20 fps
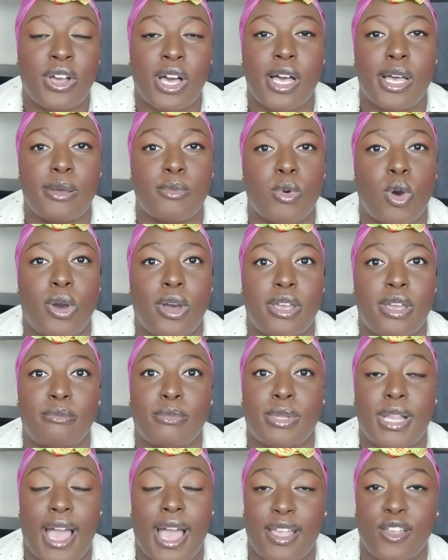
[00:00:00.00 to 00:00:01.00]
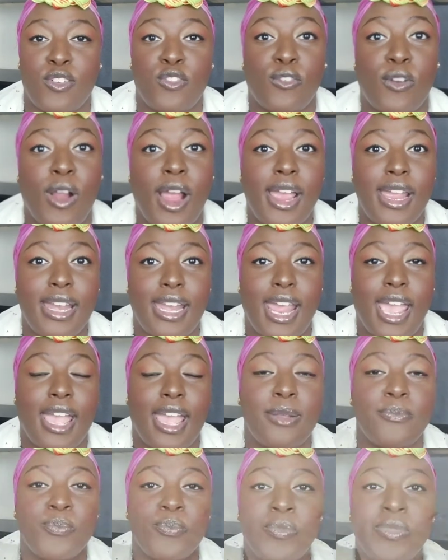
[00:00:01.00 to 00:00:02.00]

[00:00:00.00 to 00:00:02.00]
on Black Friday,